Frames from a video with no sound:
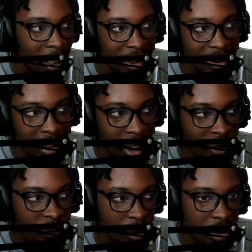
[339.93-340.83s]
His
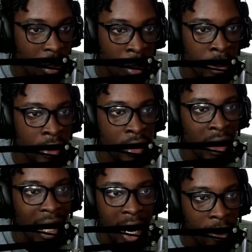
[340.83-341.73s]
life was hard
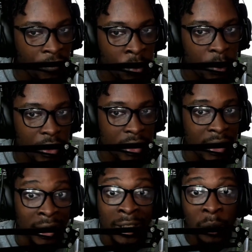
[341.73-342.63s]
afterwards.
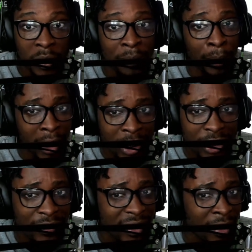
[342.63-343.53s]
He was
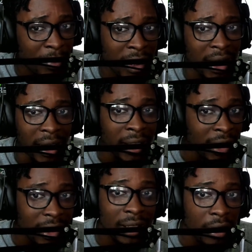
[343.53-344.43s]
punished for something that
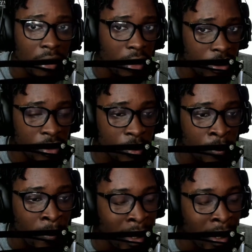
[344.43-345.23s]
he did not do.